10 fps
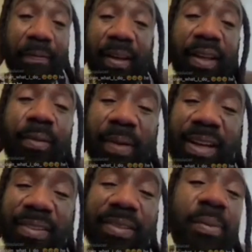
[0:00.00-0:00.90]
Why the fuck
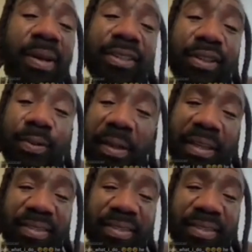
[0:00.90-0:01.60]
you buying so much